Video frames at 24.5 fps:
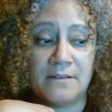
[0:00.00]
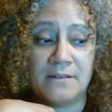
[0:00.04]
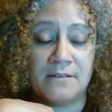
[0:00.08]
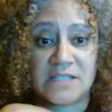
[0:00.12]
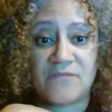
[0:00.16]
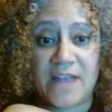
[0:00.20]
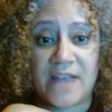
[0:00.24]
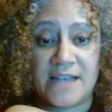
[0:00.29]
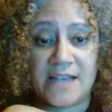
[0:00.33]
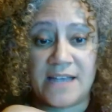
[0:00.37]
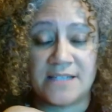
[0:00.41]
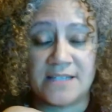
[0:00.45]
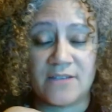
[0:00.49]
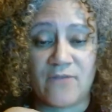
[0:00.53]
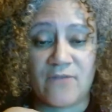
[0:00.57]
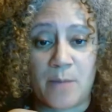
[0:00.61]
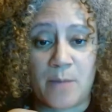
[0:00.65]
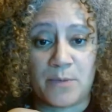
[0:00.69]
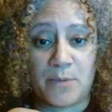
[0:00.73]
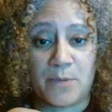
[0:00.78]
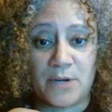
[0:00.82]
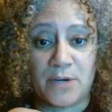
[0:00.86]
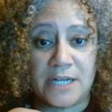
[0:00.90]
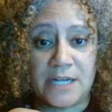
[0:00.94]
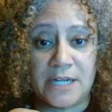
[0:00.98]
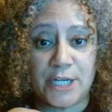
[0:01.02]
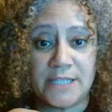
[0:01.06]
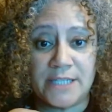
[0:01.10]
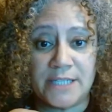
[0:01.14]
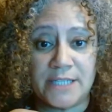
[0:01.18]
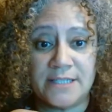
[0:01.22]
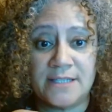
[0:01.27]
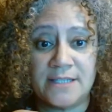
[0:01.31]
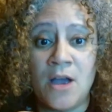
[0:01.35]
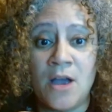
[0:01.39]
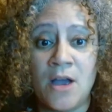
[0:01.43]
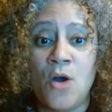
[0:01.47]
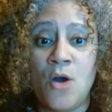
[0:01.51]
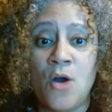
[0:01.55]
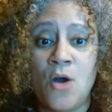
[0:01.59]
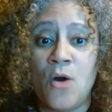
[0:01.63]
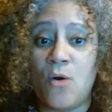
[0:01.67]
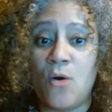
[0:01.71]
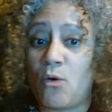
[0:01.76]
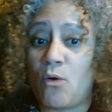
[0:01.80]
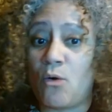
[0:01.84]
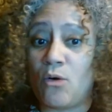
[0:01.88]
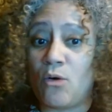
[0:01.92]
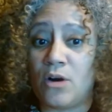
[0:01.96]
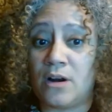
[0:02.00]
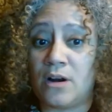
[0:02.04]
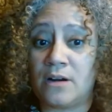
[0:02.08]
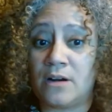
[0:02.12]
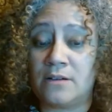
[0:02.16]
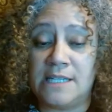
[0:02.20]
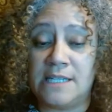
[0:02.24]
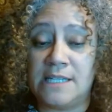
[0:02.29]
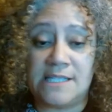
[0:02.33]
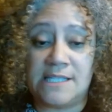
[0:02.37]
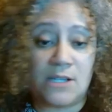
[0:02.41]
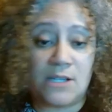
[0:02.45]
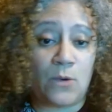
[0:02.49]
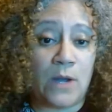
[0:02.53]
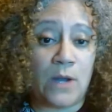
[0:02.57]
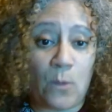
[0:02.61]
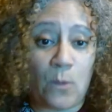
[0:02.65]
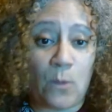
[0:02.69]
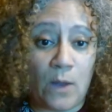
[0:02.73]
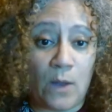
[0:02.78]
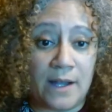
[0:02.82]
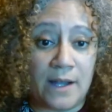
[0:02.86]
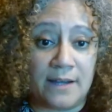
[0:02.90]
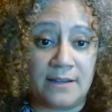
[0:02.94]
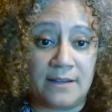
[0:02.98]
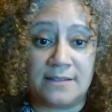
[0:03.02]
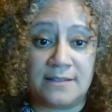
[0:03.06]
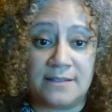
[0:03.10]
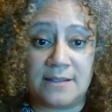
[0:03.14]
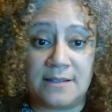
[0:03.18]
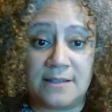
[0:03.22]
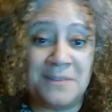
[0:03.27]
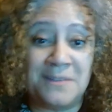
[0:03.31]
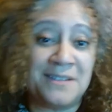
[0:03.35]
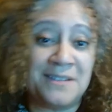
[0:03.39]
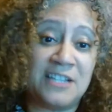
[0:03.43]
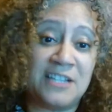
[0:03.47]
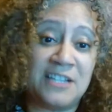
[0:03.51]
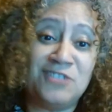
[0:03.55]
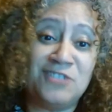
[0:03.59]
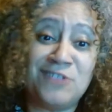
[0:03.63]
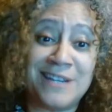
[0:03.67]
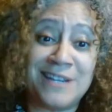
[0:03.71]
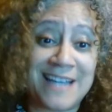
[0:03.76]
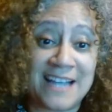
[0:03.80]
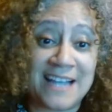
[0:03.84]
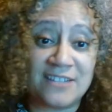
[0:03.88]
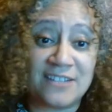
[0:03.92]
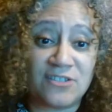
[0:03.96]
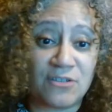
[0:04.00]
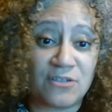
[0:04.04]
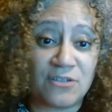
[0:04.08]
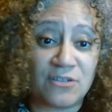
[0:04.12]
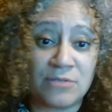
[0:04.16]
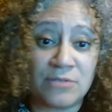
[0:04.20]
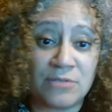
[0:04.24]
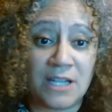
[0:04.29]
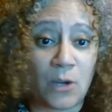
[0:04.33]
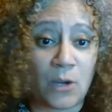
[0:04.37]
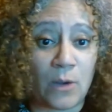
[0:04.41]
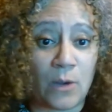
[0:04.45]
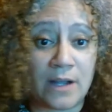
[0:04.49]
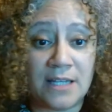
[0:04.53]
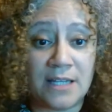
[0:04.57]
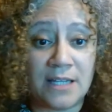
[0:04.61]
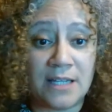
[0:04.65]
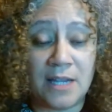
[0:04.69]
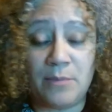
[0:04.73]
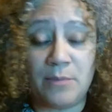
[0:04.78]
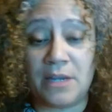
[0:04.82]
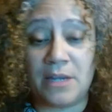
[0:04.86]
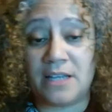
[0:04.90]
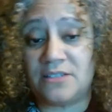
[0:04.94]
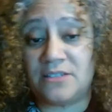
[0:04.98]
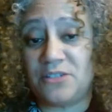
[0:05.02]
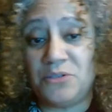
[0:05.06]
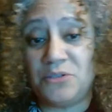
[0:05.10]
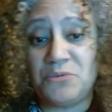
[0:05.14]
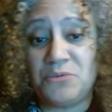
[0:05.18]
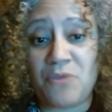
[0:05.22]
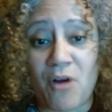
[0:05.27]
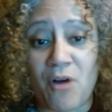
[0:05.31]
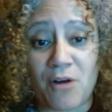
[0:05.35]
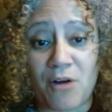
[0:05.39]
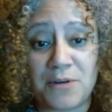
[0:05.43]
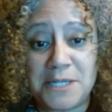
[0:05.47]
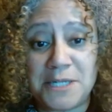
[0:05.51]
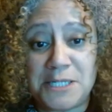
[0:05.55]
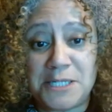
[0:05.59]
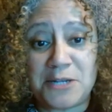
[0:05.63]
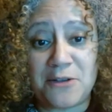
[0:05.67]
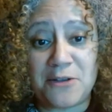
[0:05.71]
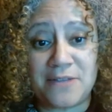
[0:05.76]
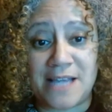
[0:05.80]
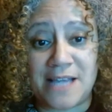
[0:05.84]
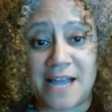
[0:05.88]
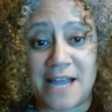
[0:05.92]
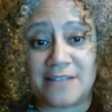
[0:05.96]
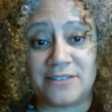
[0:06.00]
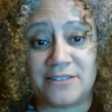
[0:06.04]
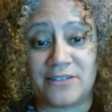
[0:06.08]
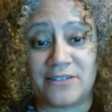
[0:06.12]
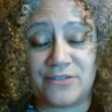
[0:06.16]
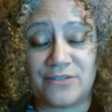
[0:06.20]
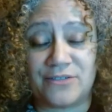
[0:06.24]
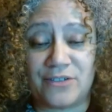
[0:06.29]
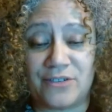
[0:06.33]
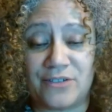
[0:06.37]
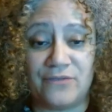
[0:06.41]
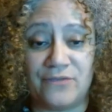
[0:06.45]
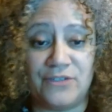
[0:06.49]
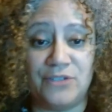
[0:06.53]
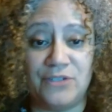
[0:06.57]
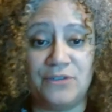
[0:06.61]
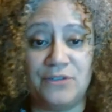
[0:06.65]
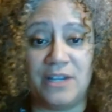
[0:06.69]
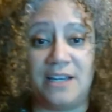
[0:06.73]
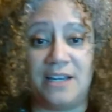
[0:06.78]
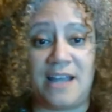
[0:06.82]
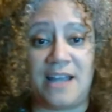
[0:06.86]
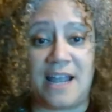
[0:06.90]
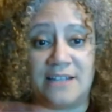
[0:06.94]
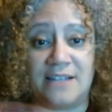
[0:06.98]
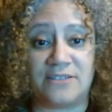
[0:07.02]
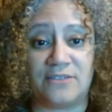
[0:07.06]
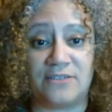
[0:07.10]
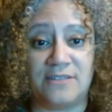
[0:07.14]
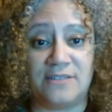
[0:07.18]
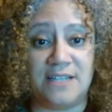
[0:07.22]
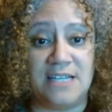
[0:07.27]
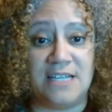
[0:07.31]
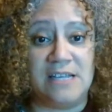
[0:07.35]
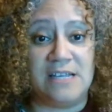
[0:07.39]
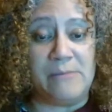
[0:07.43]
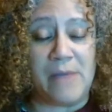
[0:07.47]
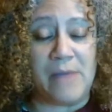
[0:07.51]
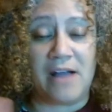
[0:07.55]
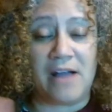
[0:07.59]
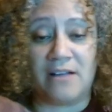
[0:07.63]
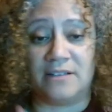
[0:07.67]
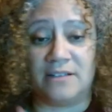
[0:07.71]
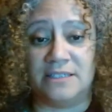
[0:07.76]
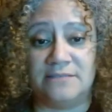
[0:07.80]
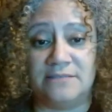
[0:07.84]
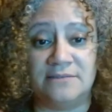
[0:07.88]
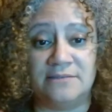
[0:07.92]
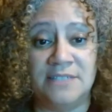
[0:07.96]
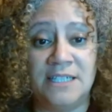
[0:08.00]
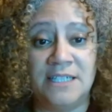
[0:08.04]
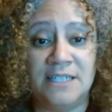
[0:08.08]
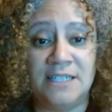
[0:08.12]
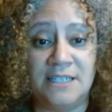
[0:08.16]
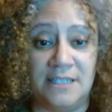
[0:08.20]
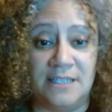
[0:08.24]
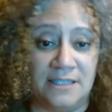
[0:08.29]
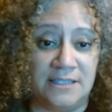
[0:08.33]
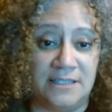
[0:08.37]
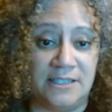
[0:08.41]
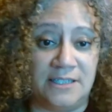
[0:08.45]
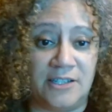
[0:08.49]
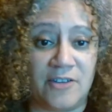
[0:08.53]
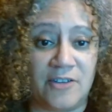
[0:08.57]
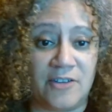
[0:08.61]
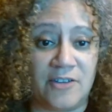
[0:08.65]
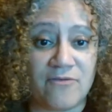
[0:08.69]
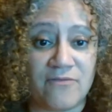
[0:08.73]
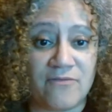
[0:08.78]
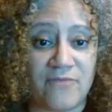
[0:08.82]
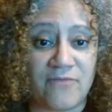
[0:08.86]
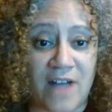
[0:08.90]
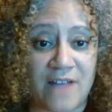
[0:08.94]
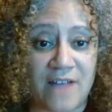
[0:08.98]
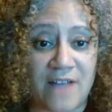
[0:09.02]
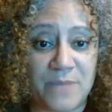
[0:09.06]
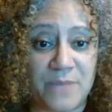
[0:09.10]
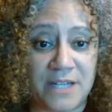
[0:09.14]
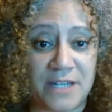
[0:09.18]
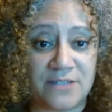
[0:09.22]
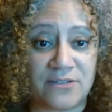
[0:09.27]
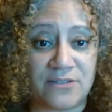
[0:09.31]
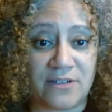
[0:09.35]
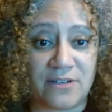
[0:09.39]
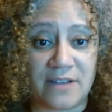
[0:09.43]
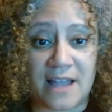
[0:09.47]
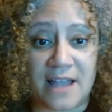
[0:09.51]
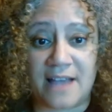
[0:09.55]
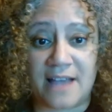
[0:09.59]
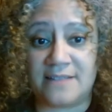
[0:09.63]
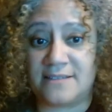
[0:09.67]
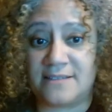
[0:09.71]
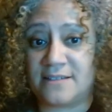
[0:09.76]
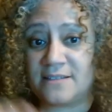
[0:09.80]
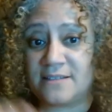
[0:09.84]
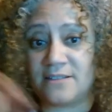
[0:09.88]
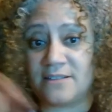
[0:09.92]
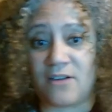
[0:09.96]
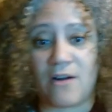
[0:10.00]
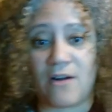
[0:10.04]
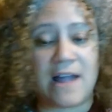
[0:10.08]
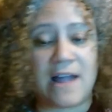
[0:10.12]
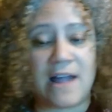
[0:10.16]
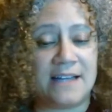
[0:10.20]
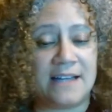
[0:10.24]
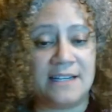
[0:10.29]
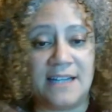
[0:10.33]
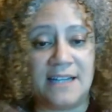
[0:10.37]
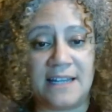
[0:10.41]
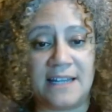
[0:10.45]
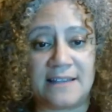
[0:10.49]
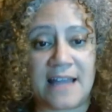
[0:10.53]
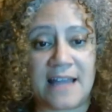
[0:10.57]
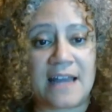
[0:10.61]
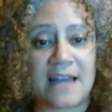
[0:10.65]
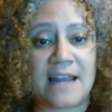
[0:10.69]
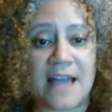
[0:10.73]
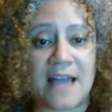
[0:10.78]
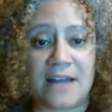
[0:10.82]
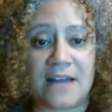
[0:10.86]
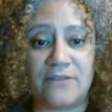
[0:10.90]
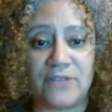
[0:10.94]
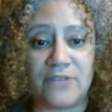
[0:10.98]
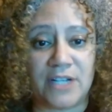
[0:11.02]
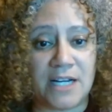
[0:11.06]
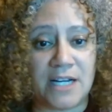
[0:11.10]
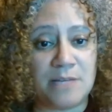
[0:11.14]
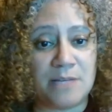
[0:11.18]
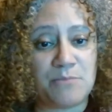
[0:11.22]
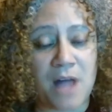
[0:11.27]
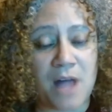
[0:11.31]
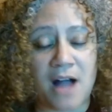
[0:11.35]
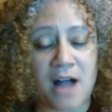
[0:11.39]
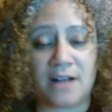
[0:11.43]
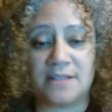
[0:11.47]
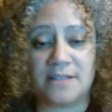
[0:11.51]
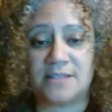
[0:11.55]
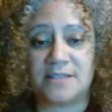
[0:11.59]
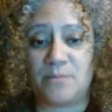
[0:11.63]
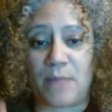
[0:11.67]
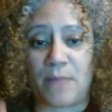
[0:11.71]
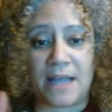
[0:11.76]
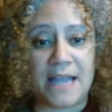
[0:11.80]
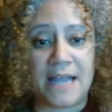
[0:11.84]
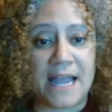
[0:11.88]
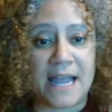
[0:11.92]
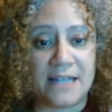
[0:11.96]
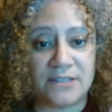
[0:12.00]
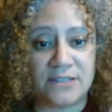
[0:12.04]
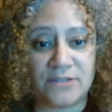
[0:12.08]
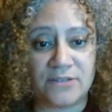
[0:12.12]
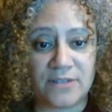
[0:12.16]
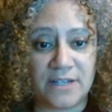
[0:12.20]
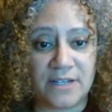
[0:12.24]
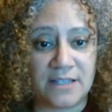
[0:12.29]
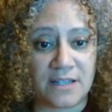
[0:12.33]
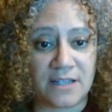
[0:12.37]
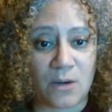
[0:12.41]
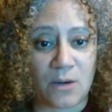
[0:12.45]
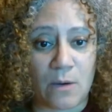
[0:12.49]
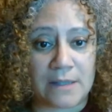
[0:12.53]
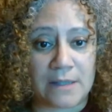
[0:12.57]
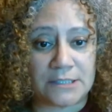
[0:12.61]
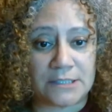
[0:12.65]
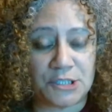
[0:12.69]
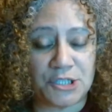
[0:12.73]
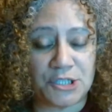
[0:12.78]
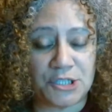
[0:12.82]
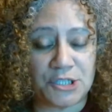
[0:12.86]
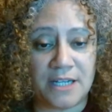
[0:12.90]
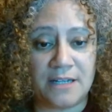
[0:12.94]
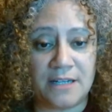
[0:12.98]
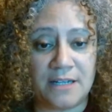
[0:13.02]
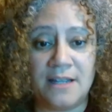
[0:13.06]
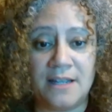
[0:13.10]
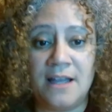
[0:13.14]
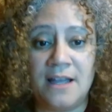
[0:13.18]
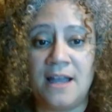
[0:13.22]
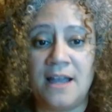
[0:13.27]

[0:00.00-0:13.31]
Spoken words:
phase of operations. Or it's a quick win. It's something that you can answer really quickly because you already know the answer. So if you can answer the email in 5 minutes or less, go ahead and get that out of your inbox by answering the question